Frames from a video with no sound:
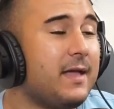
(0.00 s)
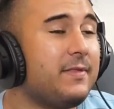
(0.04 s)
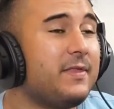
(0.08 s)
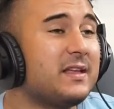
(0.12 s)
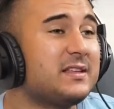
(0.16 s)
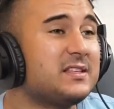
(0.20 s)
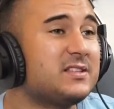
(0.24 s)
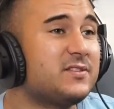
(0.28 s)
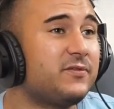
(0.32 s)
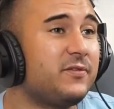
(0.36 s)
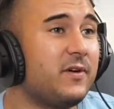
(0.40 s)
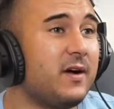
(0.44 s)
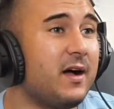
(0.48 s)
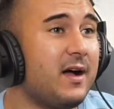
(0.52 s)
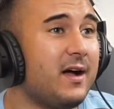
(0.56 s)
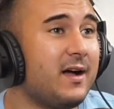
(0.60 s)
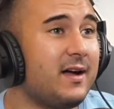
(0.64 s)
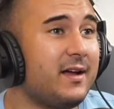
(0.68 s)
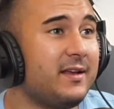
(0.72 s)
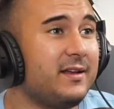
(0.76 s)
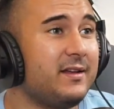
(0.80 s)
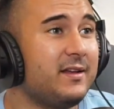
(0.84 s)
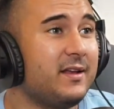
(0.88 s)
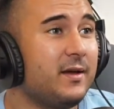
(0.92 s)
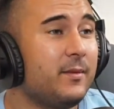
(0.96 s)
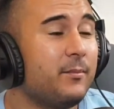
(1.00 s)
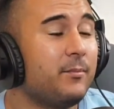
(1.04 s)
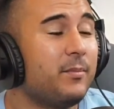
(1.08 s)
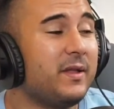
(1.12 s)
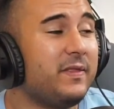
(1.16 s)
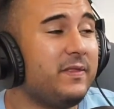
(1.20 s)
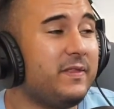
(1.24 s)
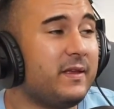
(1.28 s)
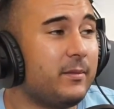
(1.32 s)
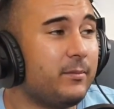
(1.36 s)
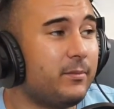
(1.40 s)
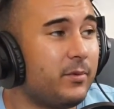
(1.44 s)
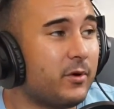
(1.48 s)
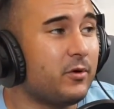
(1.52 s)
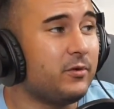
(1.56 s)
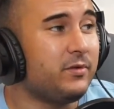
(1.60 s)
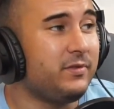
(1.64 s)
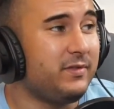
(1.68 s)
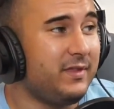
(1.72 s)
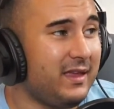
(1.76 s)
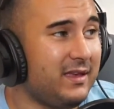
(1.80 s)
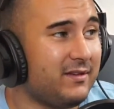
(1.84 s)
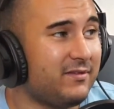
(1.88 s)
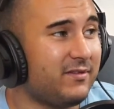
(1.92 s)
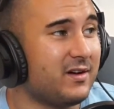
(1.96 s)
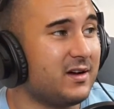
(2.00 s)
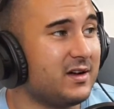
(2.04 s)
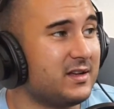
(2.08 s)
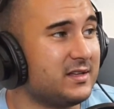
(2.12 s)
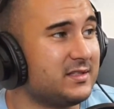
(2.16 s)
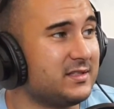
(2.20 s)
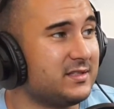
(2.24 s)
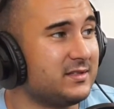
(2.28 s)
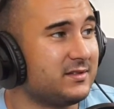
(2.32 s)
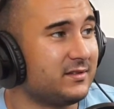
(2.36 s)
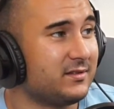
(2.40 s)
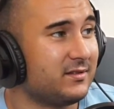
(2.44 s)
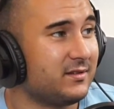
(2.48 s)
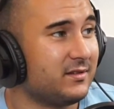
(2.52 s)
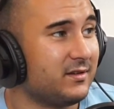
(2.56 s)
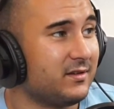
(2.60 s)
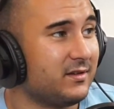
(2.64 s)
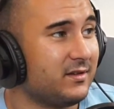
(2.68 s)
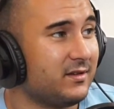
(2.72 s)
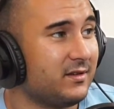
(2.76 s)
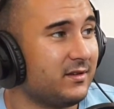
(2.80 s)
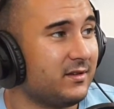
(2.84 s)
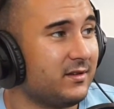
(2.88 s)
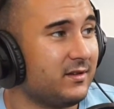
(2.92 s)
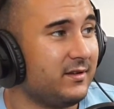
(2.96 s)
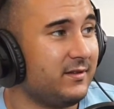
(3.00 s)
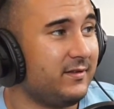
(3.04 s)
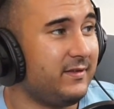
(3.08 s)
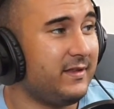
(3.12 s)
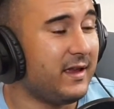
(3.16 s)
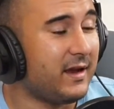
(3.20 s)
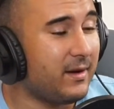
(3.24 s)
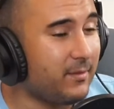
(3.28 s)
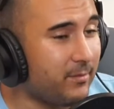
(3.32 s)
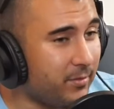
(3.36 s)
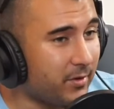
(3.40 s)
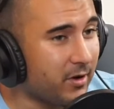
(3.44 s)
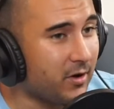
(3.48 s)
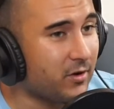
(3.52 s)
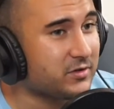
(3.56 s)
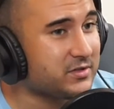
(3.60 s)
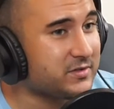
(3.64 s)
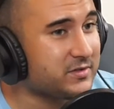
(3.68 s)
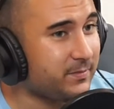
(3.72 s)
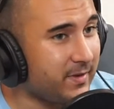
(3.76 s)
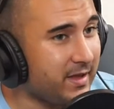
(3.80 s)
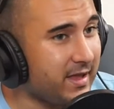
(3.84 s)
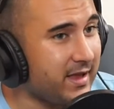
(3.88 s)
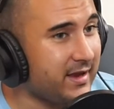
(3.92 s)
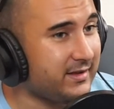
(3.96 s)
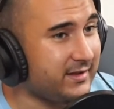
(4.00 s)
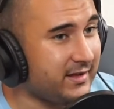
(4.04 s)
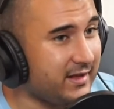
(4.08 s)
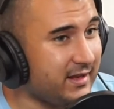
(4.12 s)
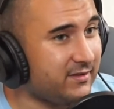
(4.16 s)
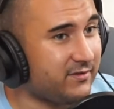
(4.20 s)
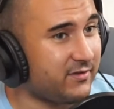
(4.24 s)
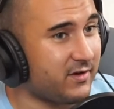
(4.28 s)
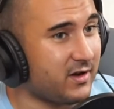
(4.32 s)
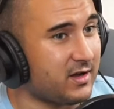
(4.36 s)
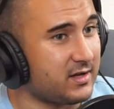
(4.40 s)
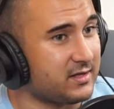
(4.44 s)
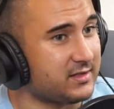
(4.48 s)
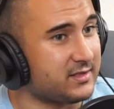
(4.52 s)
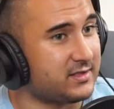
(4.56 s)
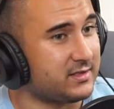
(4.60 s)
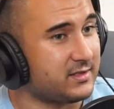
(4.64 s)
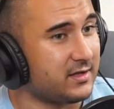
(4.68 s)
Yeah, that's fine, but they're both divas. They're both big divas.